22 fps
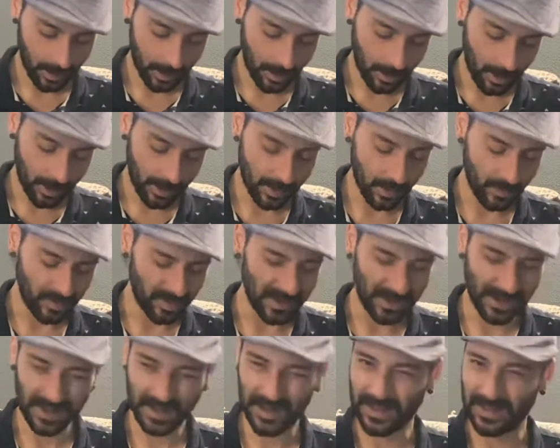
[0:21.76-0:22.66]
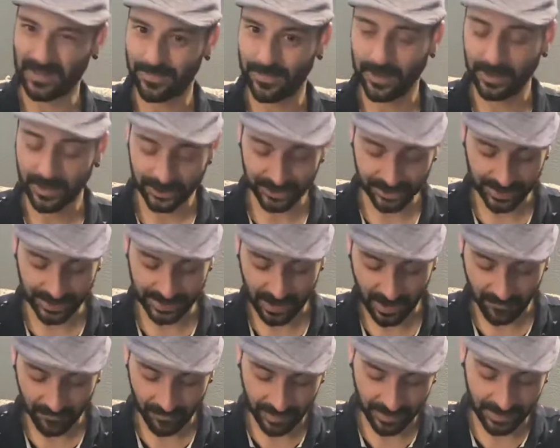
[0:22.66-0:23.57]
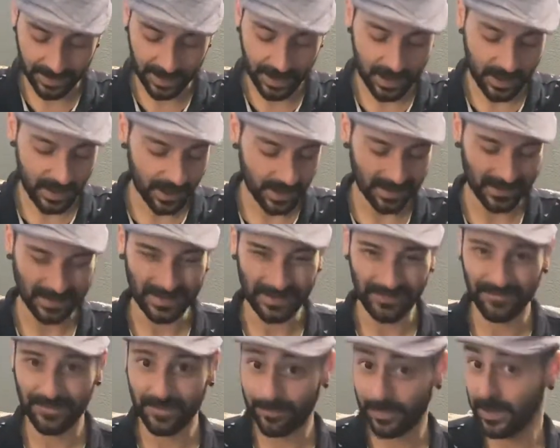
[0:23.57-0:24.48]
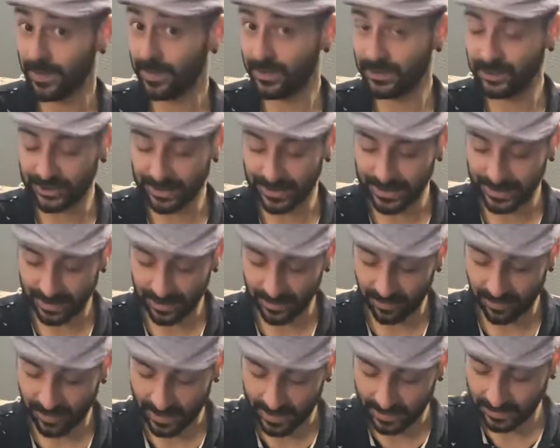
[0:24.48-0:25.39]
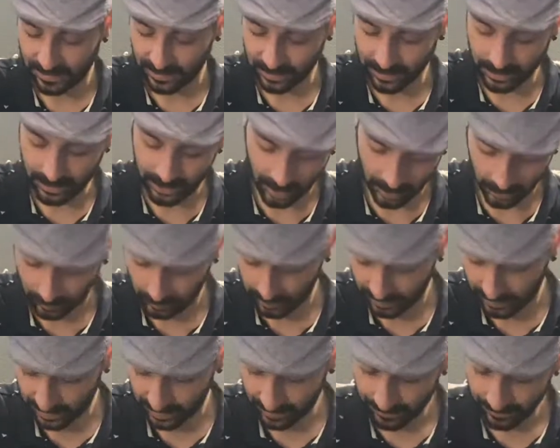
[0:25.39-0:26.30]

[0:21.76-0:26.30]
so please take the messages that resonate and leave the messages that don't.